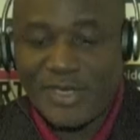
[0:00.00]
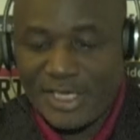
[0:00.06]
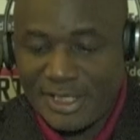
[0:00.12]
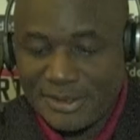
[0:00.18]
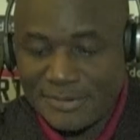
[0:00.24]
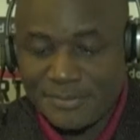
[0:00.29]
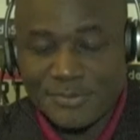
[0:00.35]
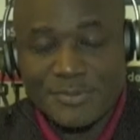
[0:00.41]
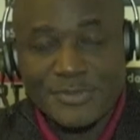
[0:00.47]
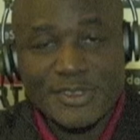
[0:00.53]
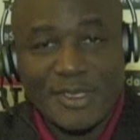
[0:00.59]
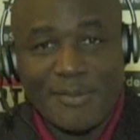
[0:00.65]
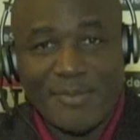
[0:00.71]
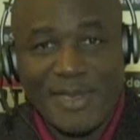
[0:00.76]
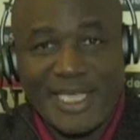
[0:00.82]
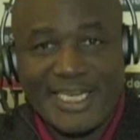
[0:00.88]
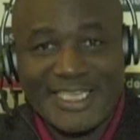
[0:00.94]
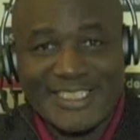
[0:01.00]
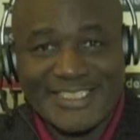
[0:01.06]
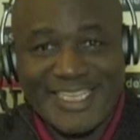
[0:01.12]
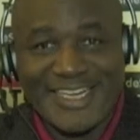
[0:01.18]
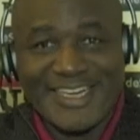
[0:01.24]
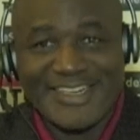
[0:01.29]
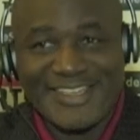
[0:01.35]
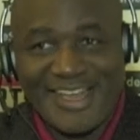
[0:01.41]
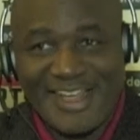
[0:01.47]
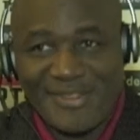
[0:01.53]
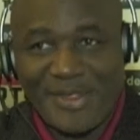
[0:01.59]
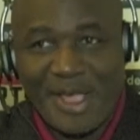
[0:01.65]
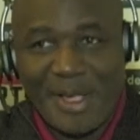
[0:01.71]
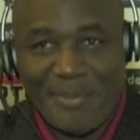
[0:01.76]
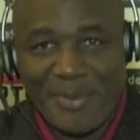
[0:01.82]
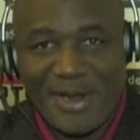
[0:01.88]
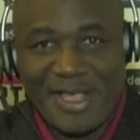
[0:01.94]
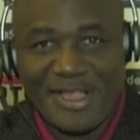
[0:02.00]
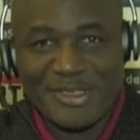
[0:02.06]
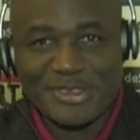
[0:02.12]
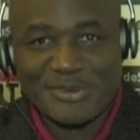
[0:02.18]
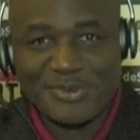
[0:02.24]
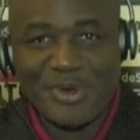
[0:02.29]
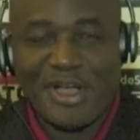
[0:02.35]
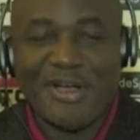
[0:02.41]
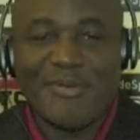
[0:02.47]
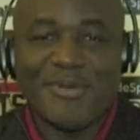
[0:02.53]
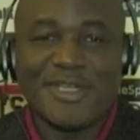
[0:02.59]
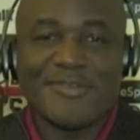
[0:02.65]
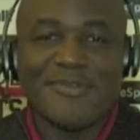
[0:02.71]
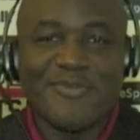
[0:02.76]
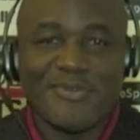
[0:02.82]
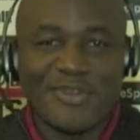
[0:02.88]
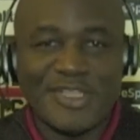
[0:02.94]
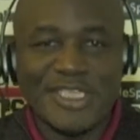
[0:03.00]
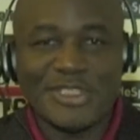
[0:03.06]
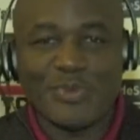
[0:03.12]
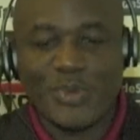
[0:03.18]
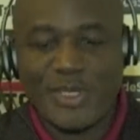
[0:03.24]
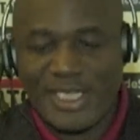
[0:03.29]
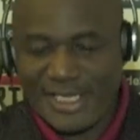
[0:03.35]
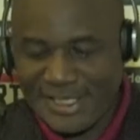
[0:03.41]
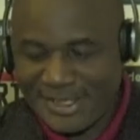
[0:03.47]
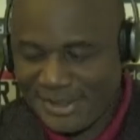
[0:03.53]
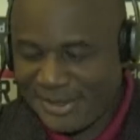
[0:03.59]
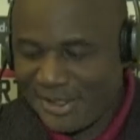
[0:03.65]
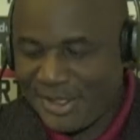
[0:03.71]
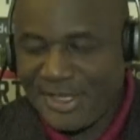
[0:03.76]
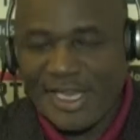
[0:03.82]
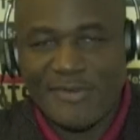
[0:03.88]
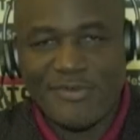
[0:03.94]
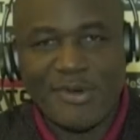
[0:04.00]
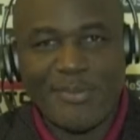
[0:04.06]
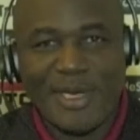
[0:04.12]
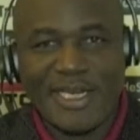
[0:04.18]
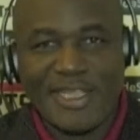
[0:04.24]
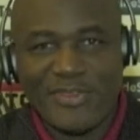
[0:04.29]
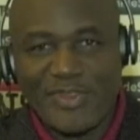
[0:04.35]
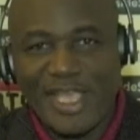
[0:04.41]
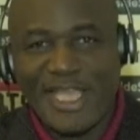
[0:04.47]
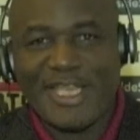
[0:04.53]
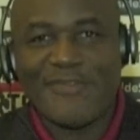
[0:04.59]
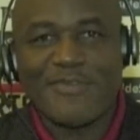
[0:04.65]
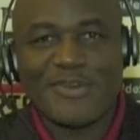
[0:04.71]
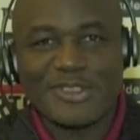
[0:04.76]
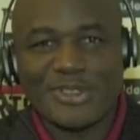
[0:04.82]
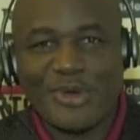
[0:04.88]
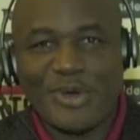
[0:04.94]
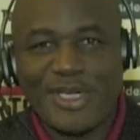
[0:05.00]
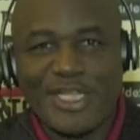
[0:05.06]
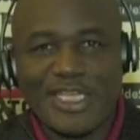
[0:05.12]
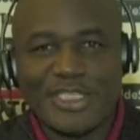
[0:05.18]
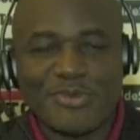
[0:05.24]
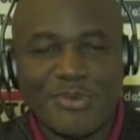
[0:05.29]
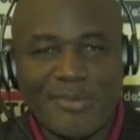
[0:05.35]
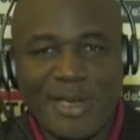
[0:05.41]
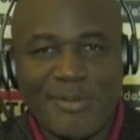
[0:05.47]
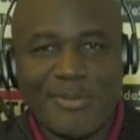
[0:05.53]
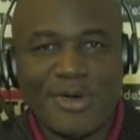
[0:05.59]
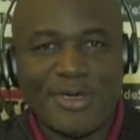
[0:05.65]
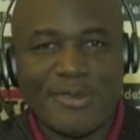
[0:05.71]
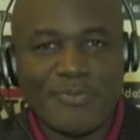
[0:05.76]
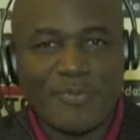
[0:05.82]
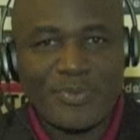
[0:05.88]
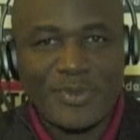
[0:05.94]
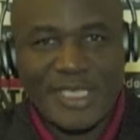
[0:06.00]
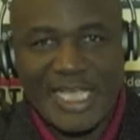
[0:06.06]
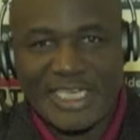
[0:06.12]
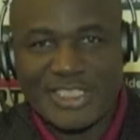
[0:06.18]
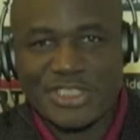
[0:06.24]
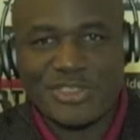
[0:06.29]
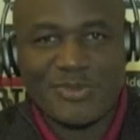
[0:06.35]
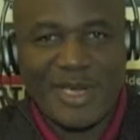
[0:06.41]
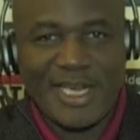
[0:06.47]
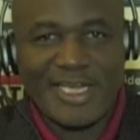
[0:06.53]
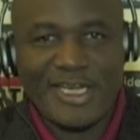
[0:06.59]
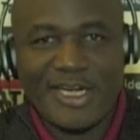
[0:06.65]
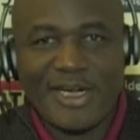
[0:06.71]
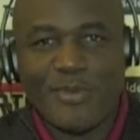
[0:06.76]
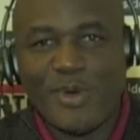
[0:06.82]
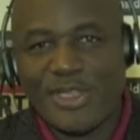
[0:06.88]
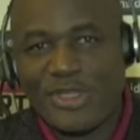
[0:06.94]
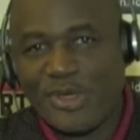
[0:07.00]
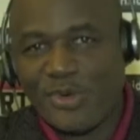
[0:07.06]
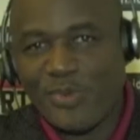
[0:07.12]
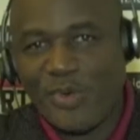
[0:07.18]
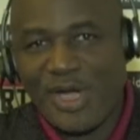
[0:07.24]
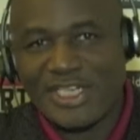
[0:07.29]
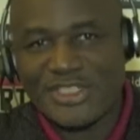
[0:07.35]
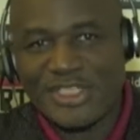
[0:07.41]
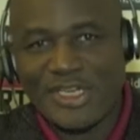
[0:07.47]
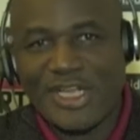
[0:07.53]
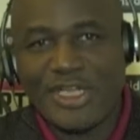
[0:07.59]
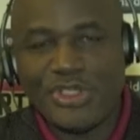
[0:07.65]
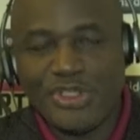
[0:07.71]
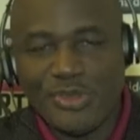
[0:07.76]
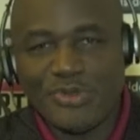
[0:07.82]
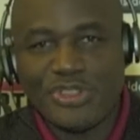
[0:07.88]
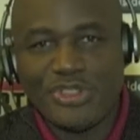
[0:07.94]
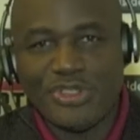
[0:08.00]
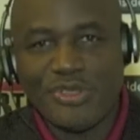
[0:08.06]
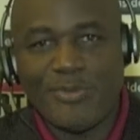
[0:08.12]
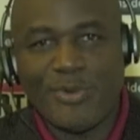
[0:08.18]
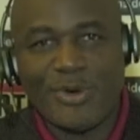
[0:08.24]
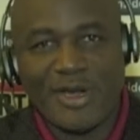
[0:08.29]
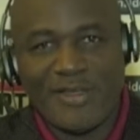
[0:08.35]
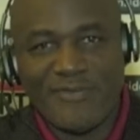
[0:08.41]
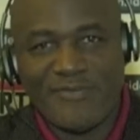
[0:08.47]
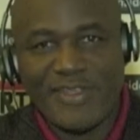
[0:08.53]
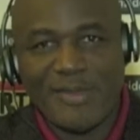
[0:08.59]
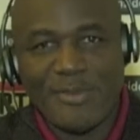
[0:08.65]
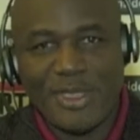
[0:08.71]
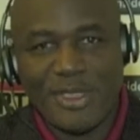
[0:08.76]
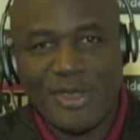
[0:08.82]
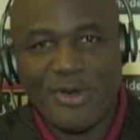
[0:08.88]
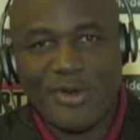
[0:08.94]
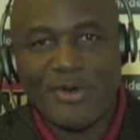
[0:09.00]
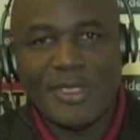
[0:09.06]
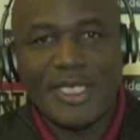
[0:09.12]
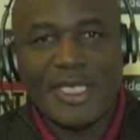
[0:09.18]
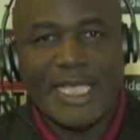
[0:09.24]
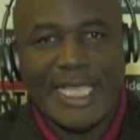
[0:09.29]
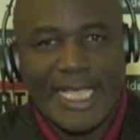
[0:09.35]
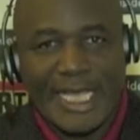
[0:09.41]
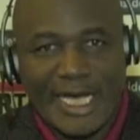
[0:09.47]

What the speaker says: if Manning is headed down that path as well. But for this week, everybody, thank you for joining us. Remember, catch us right here, whether you're watching on YouTube or on Vimeo.